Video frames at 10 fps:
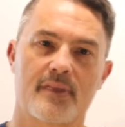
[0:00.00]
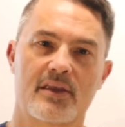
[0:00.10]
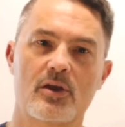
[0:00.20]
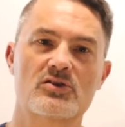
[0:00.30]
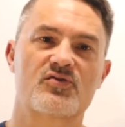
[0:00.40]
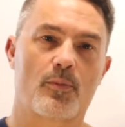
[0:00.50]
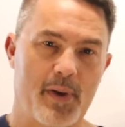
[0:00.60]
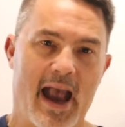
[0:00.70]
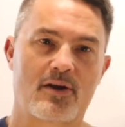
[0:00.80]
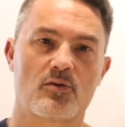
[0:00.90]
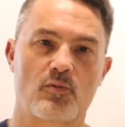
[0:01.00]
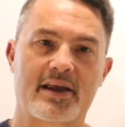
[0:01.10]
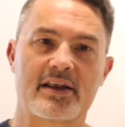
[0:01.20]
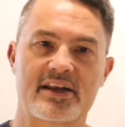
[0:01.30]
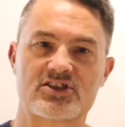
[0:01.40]
used for pattern
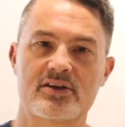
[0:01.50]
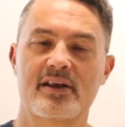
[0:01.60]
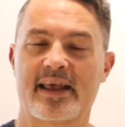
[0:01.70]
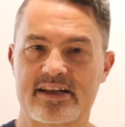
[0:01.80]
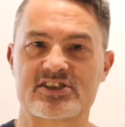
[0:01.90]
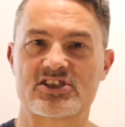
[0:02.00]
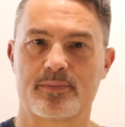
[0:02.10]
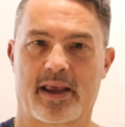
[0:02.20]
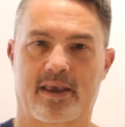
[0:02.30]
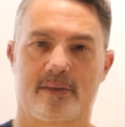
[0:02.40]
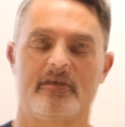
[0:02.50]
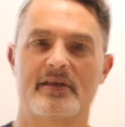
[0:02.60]
recognition and decision-making.